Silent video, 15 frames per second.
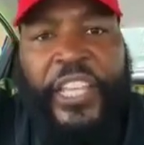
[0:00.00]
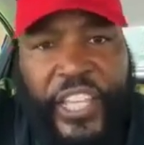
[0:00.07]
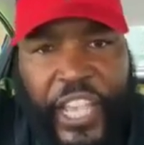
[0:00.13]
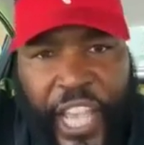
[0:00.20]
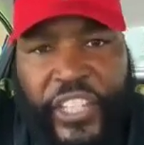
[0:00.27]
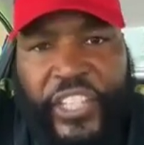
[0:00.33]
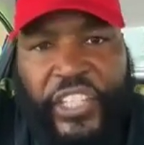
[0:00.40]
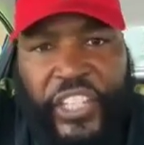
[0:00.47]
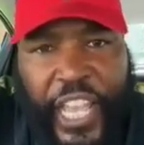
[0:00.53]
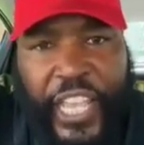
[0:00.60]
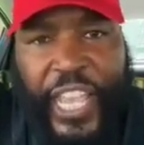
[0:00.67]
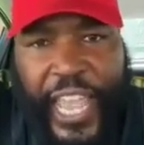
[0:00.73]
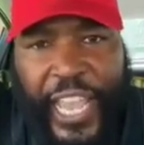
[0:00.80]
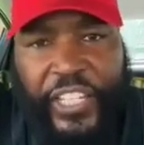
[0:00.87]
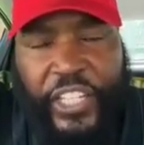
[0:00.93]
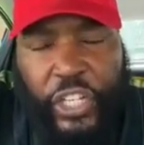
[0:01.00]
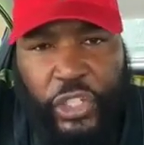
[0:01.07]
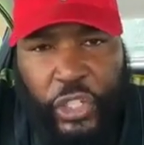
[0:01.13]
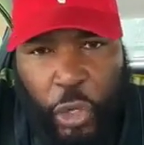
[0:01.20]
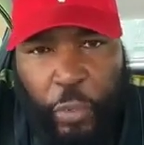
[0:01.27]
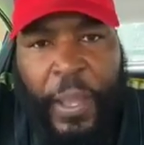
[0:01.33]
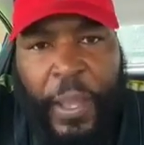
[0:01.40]
Yes, Sheikh
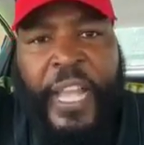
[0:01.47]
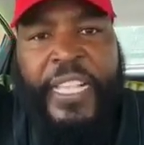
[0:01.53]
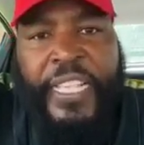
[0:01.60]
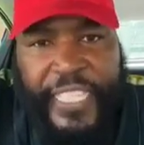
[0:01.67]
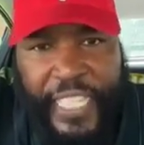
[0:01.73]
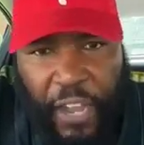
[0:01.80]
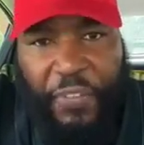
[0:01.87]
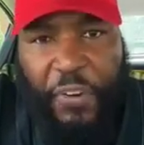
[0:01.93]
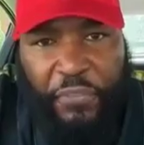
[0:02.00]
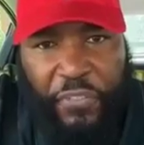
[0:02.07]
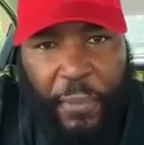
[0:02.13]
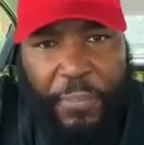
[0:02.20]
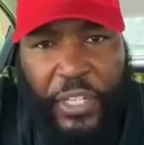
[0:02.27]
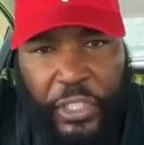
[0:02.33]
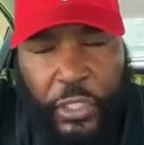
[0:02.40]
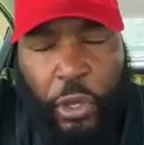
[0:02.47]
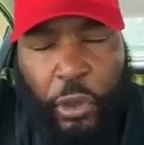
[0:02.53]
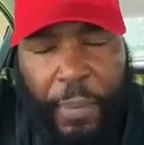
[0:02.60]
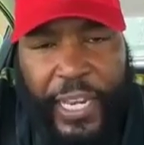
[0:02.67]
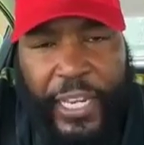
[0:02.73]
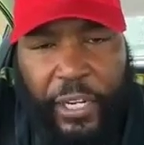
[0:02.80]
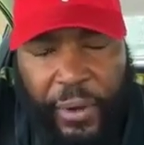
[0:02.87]
Anta Diop suffered from the
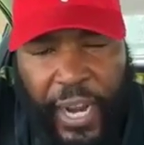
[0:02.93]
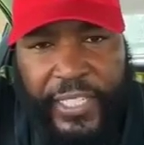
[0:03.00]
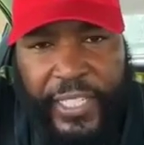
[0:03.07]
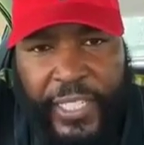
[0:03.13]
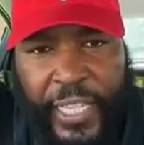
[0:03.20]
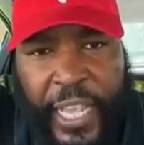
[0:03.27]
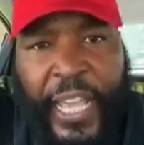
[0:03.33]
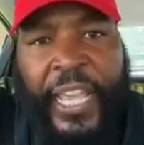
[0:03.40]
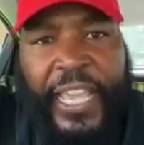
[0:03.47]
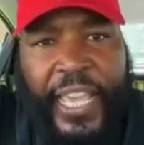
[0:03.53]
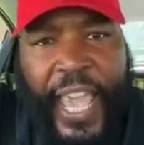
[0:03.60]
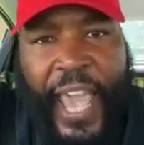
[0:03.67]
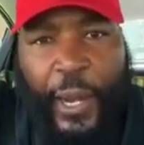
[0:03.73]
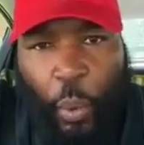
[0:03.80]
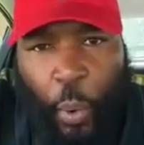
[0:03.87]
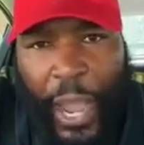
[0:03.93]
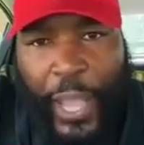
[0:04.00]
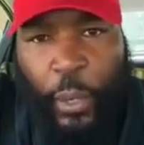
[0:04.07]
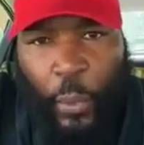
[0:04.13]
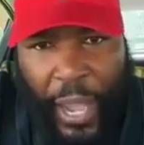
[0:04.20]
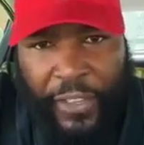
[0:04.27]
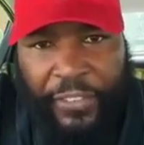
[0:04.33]
Snow Bunny crisis. He had a
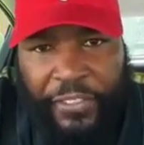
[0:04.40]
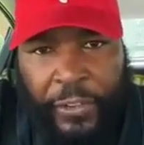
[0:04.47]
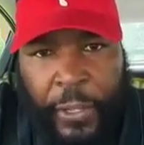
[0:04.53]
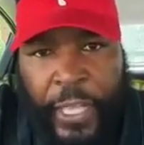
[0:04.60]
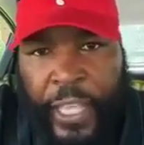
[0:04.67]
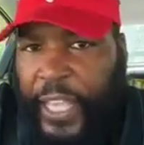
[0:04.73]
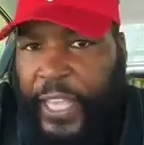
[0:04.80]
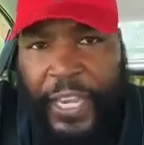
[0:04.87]
white wife.